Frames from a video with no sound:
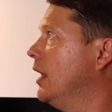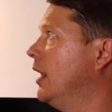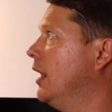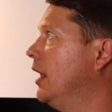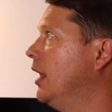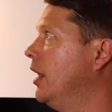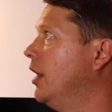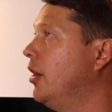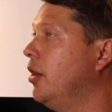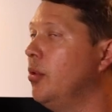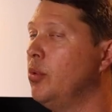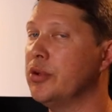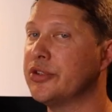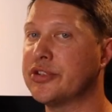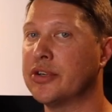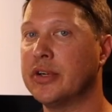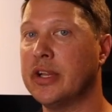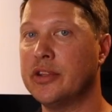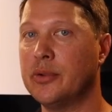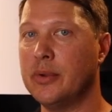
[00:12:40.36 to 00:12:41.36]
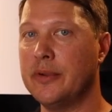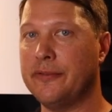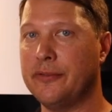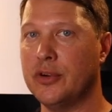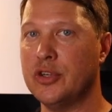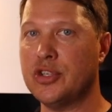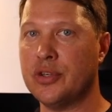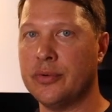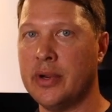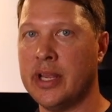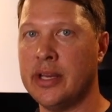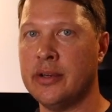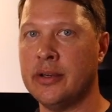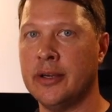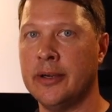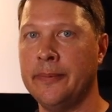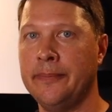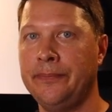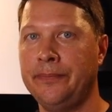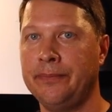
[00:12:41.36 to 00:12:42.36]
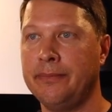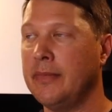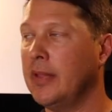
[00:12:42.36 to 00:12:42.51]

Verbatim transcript: Uh, we'll turn on the refrigerator.